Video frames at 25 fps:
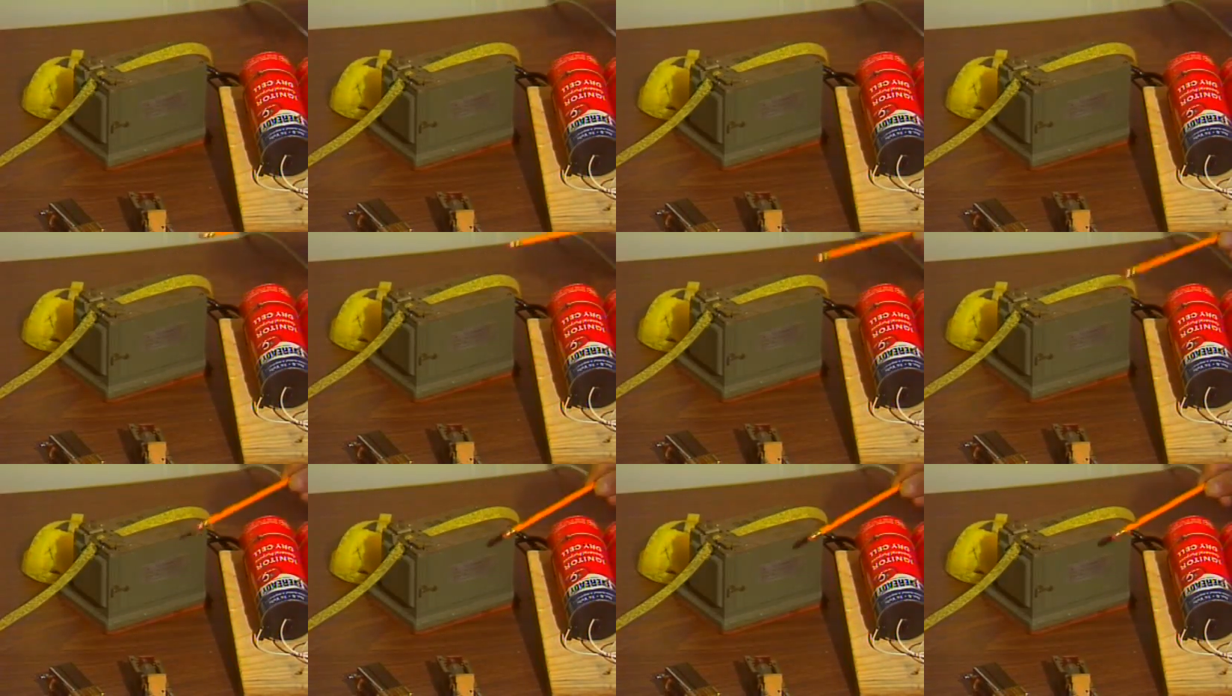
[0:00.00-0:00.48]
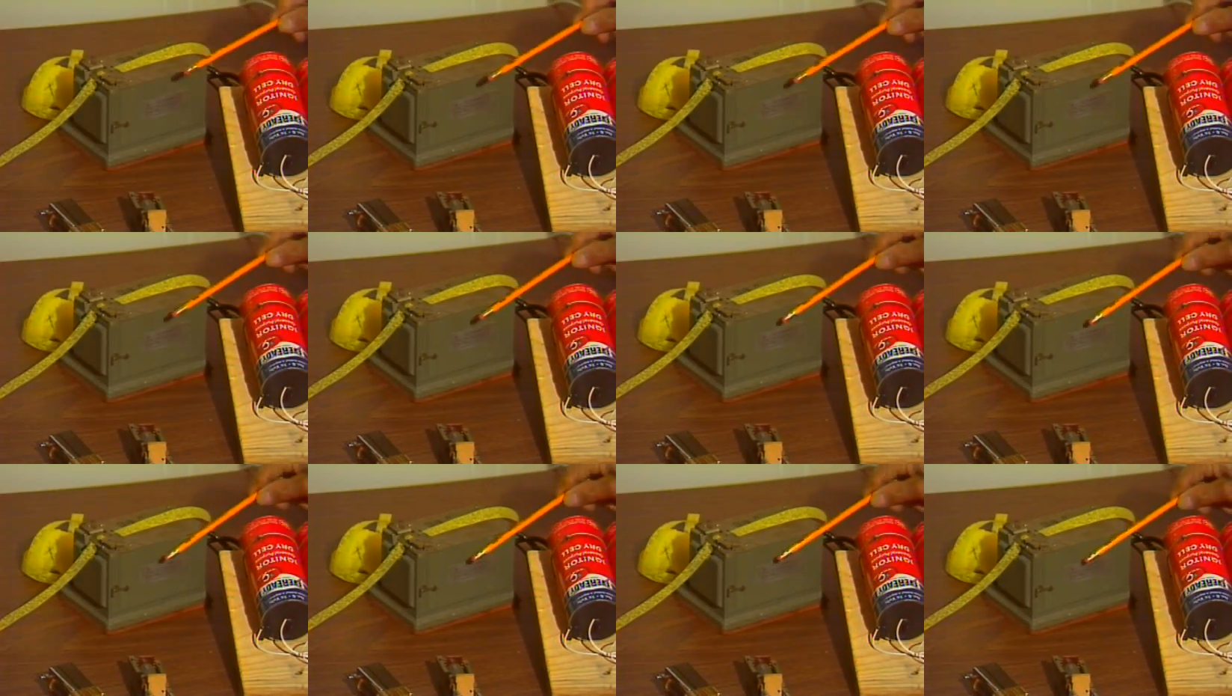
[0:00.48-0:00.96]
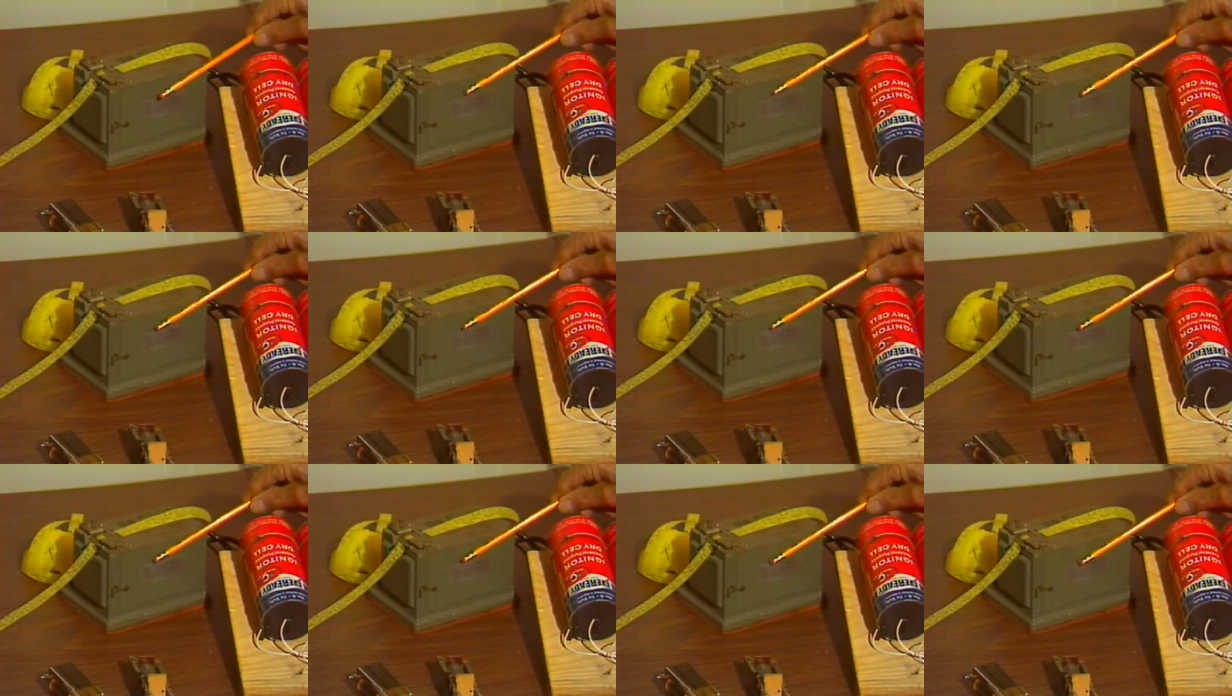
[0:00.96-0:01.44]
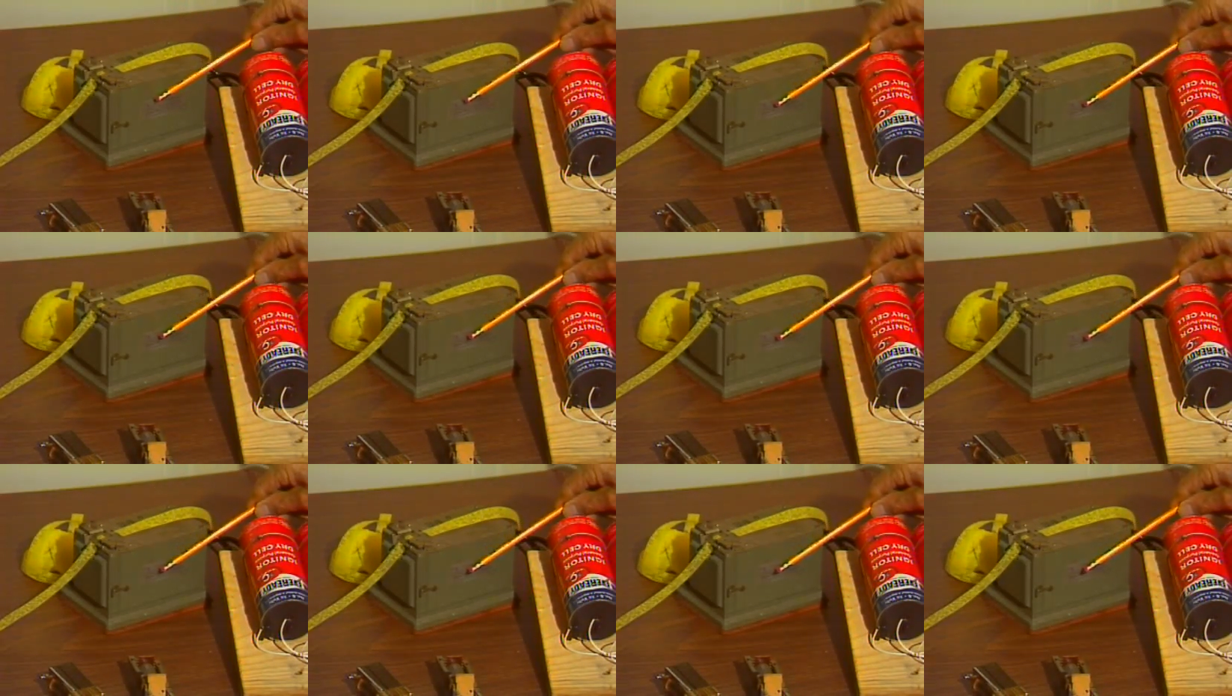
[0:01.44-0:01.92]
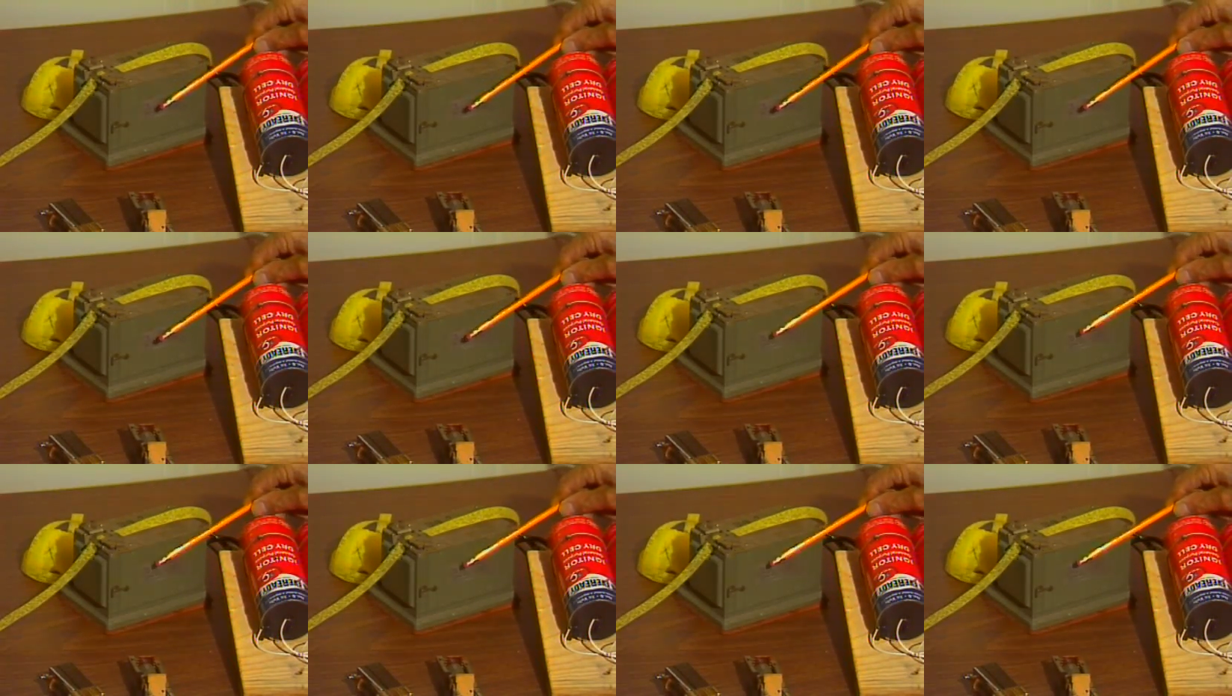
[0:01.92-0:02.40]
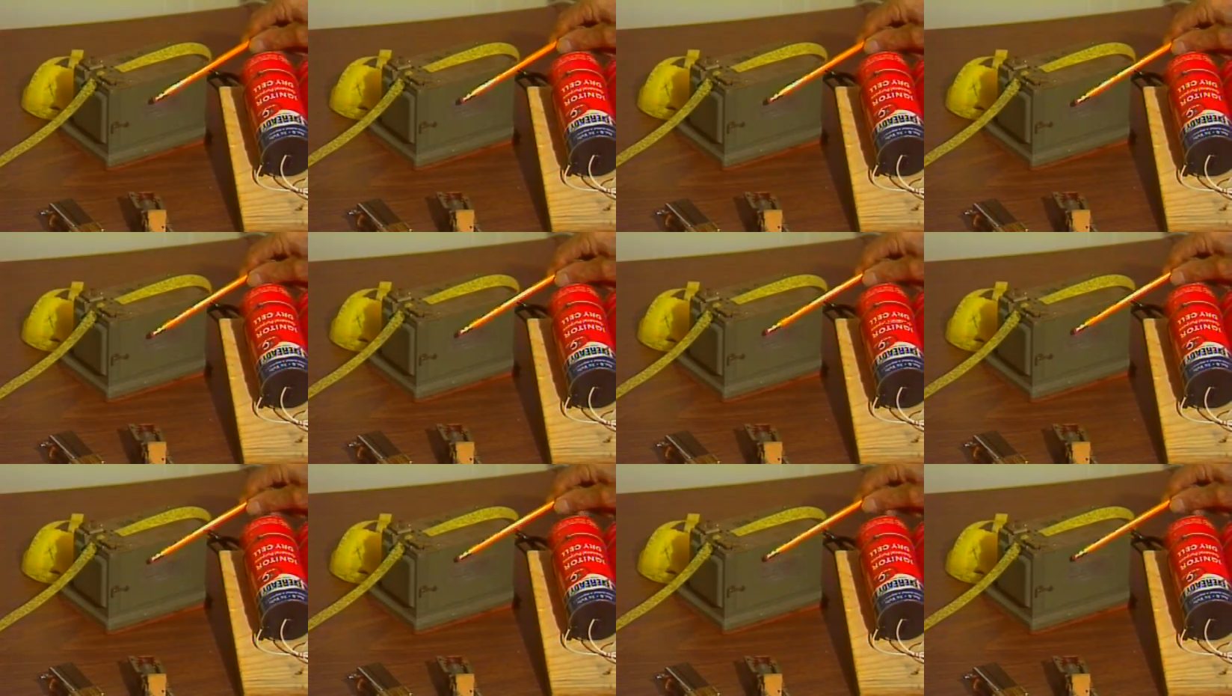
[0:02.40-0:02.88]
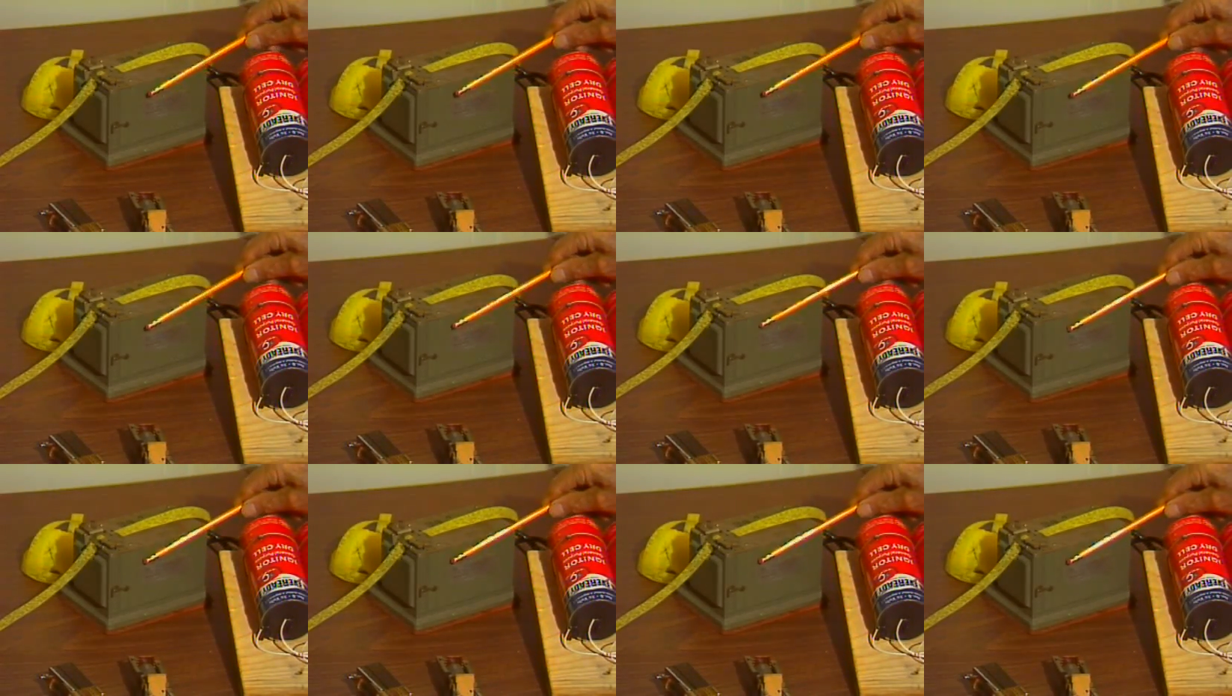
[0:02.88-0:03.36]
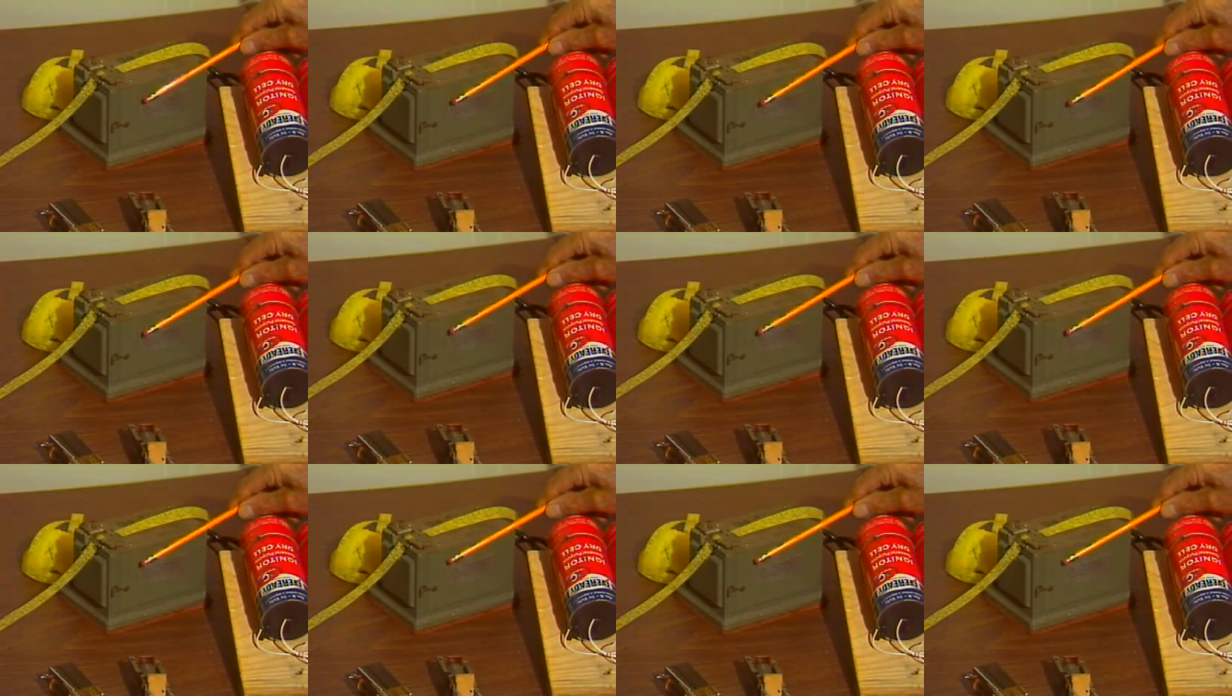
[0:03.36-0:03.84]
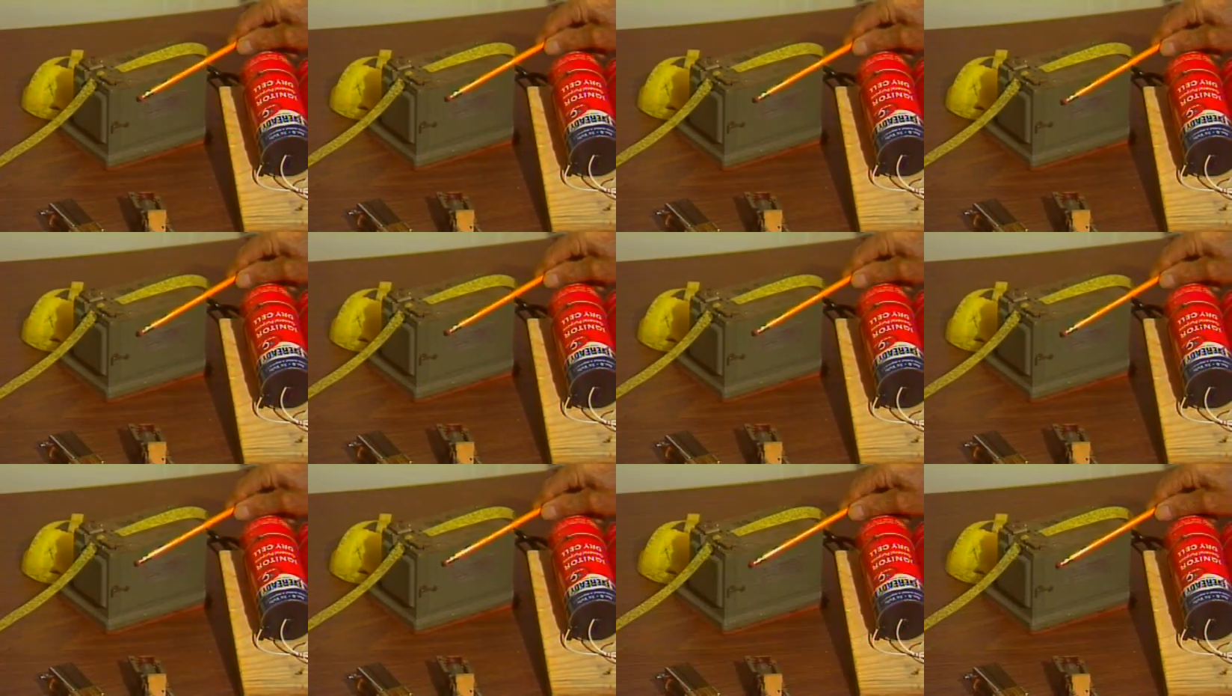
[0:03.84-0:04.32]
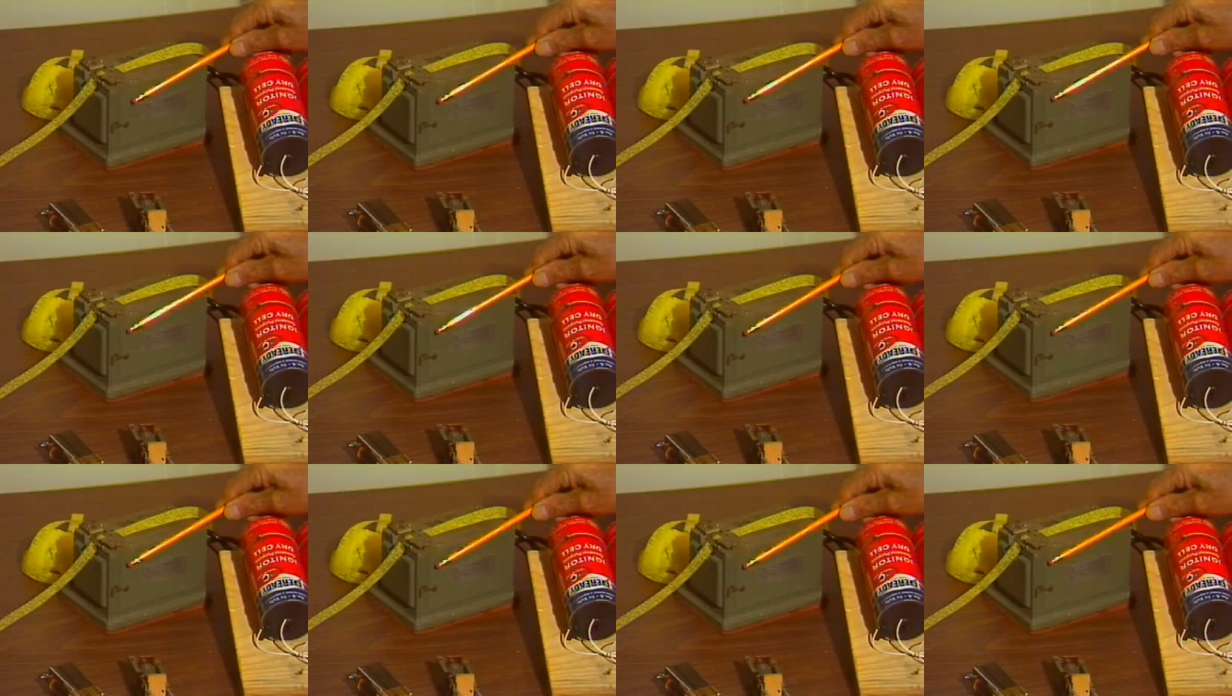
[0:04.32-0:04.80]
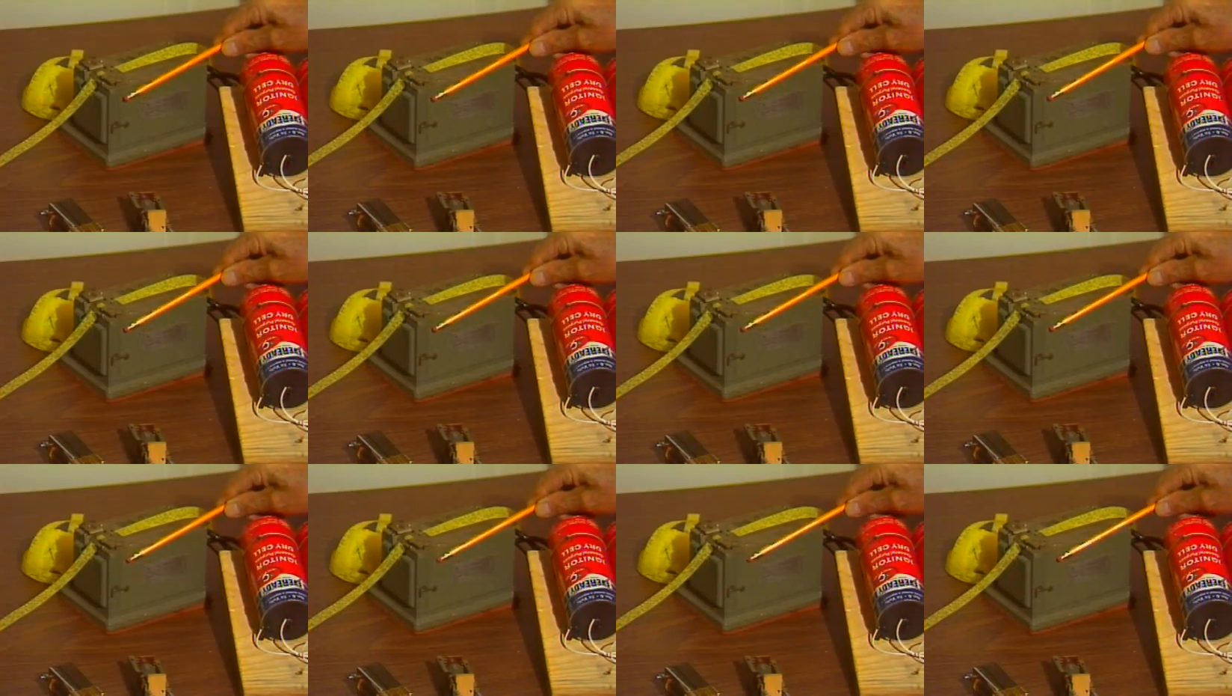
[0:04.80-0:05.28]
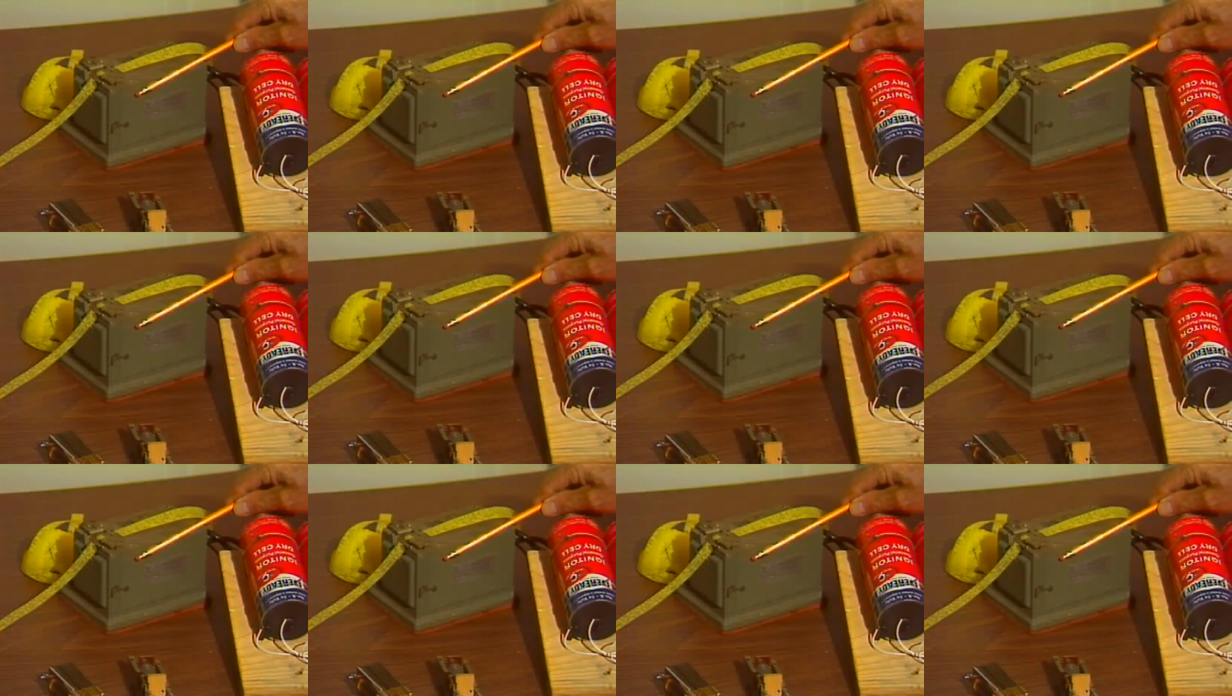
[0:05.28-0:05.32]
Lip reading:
Nobody's mouth can be seen.